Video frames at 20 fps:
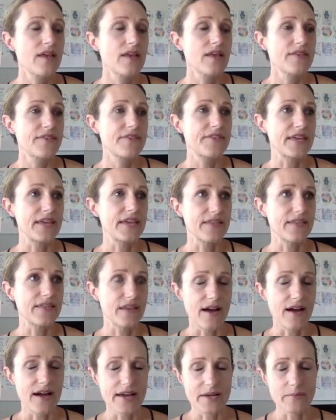thing that
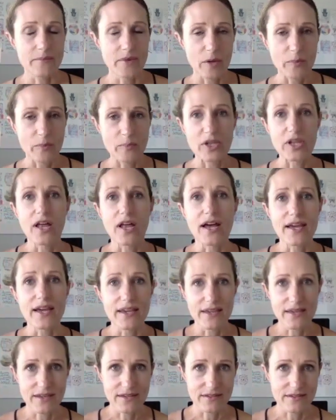I am
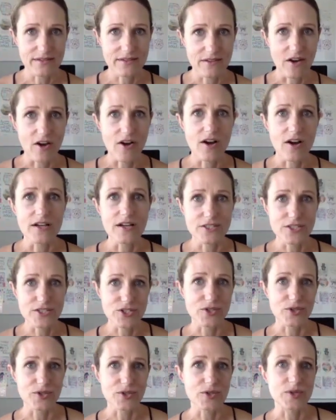applying
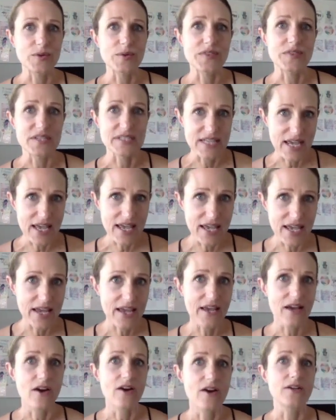onto the
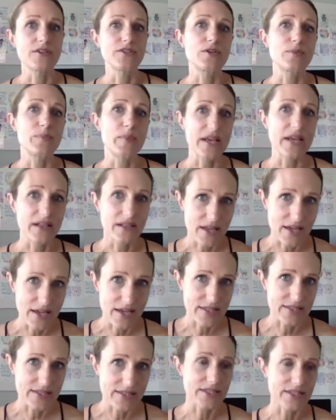day, onto my
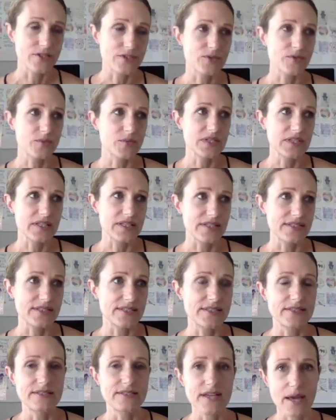clients. I just really
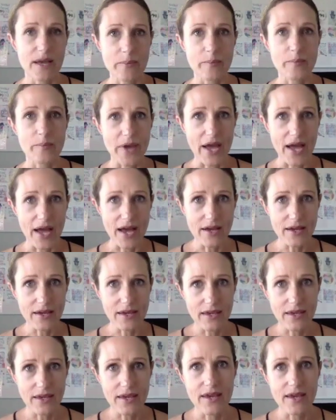step back
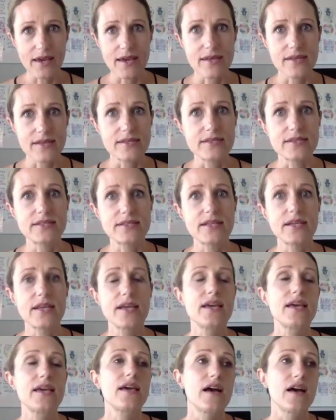and
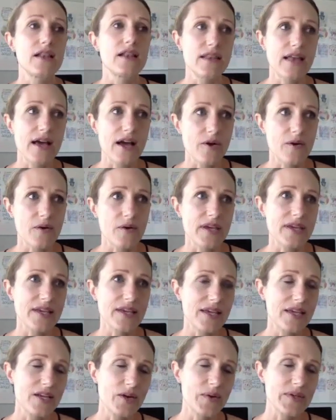allow,
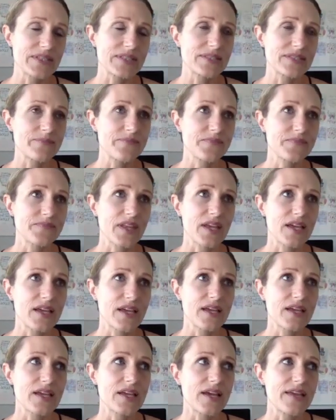you know,
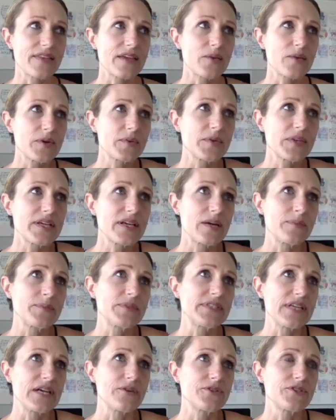I think what it really
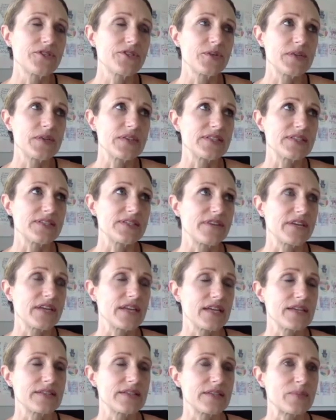comes down to, and this is funny
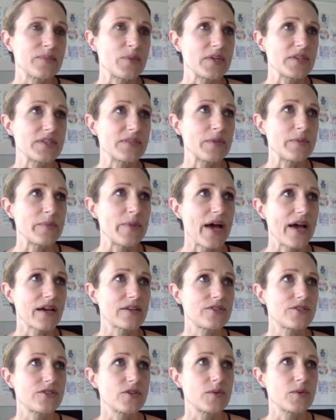because it brings me
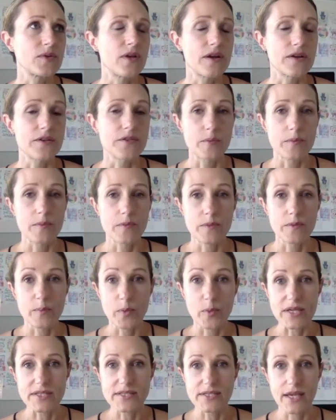back to a lot of the
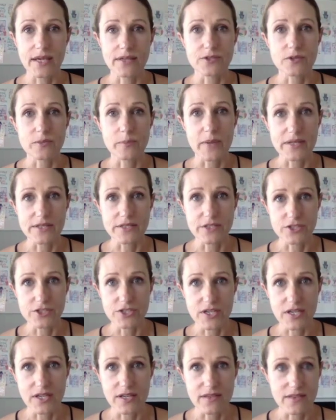breast cancer
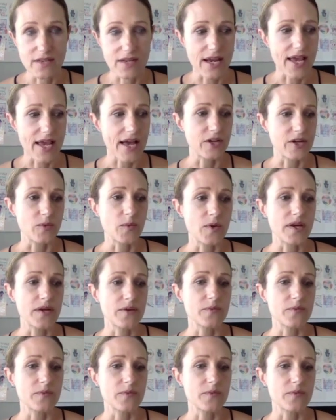messaging that I had, and what